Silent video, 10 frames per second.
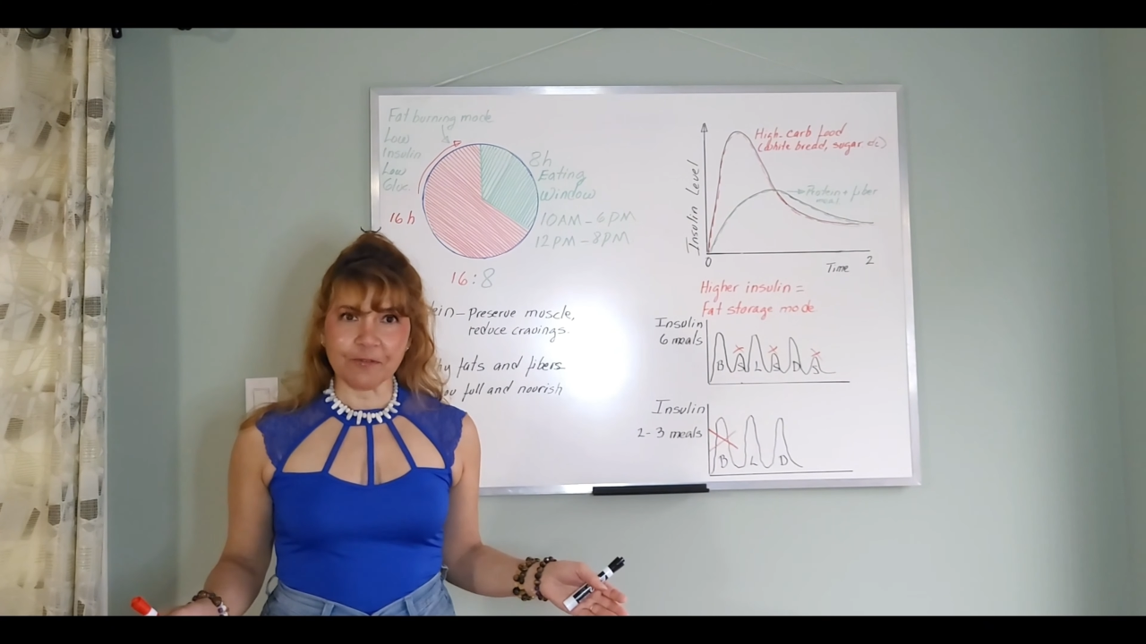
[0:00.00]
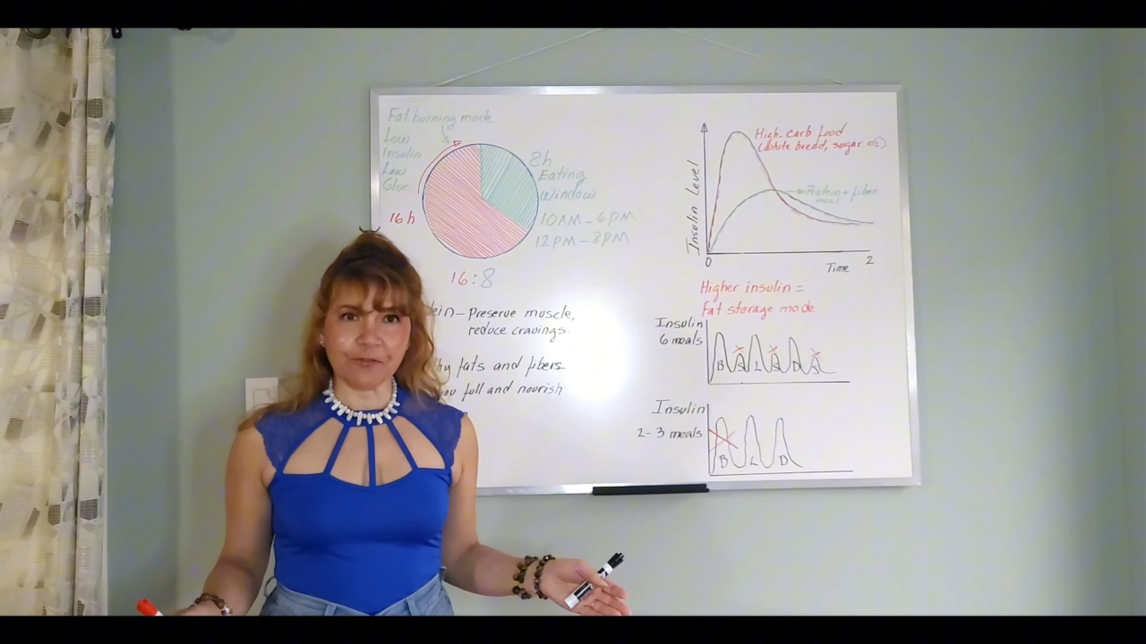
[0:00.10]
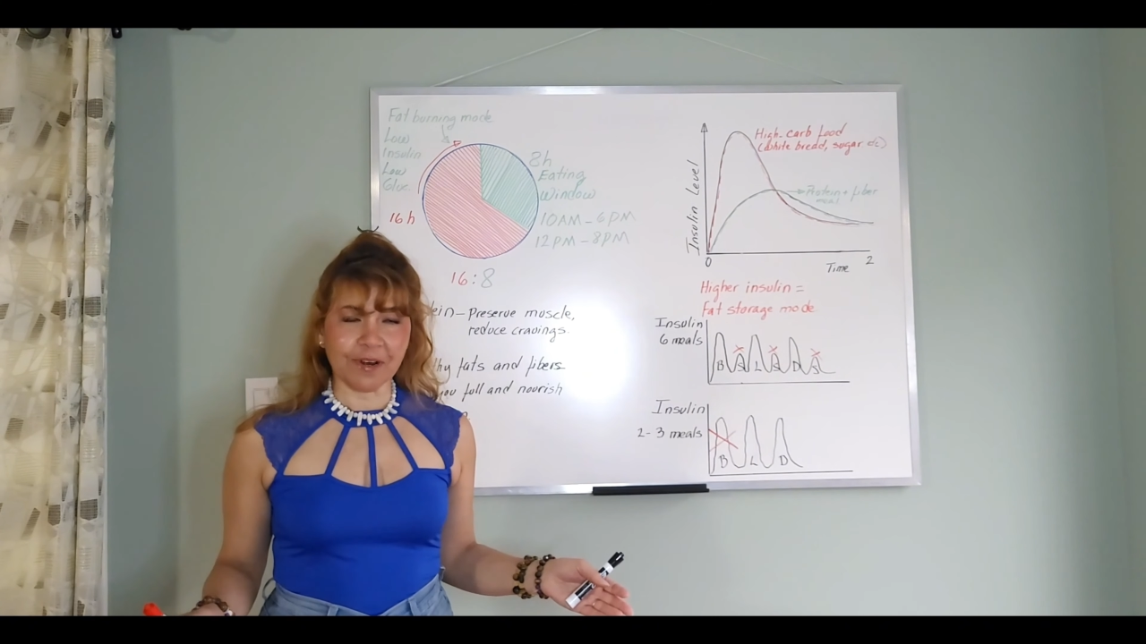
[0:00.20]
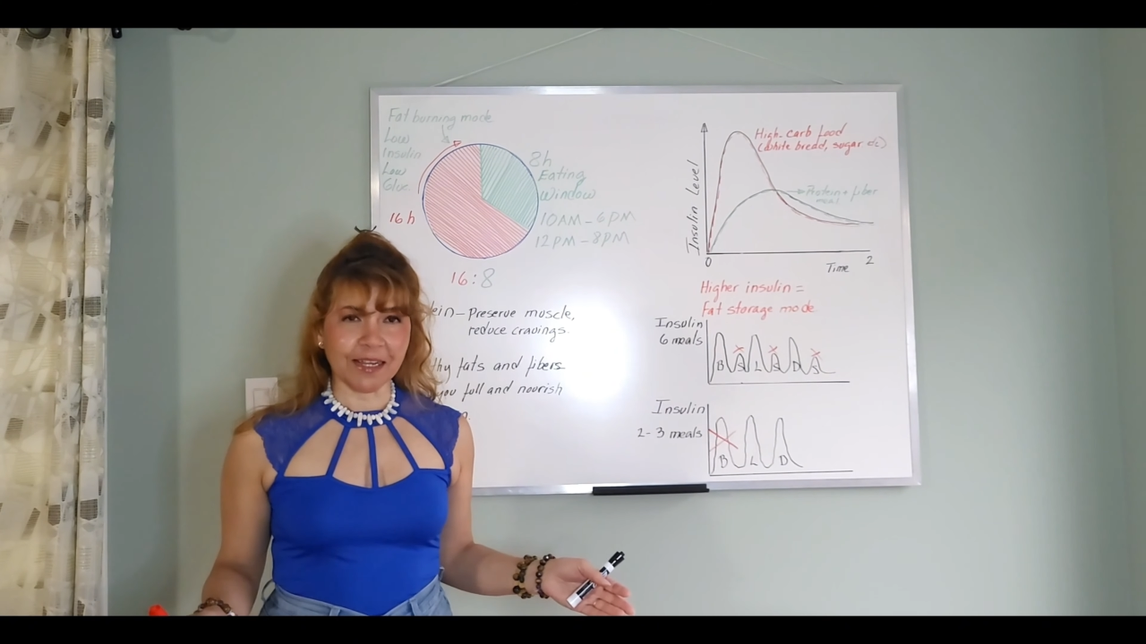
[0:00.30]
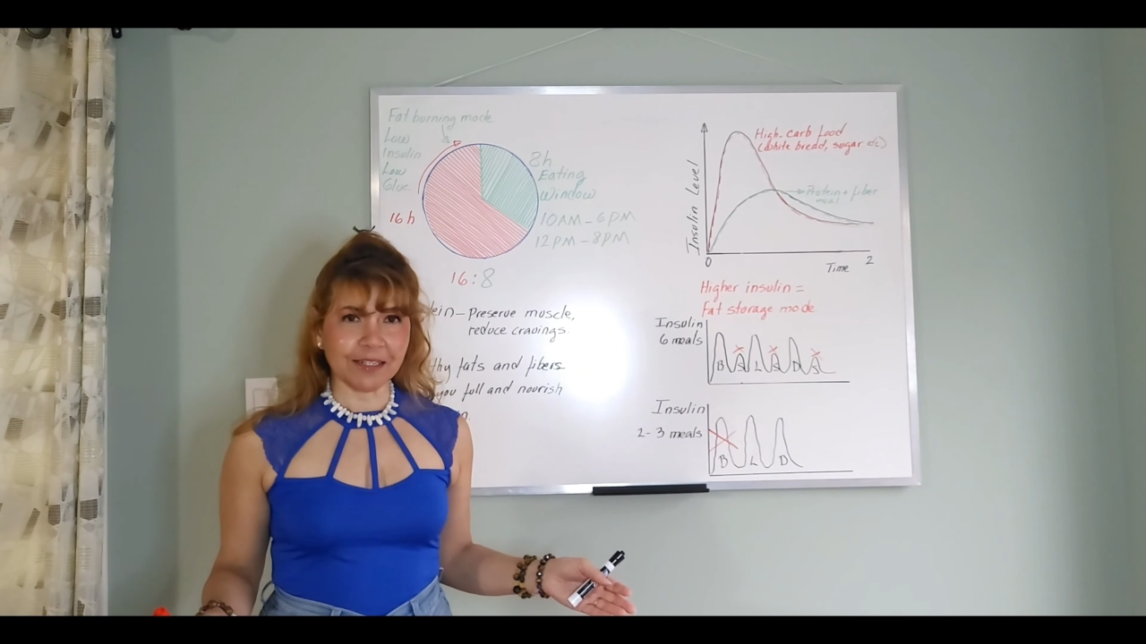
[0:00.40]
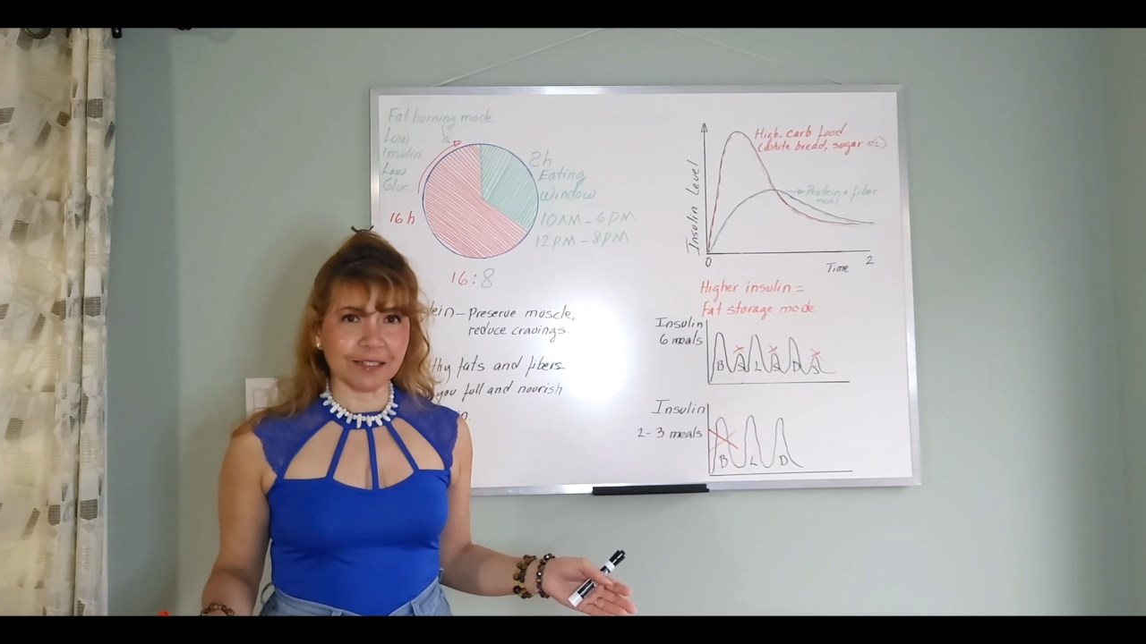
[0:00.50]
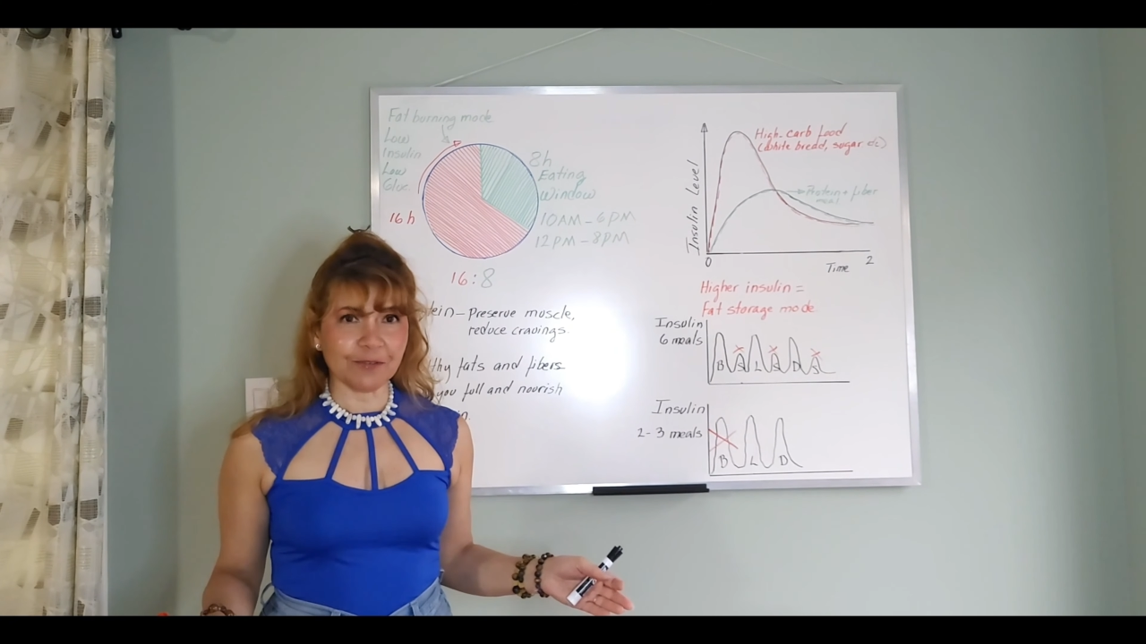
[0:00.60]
or friend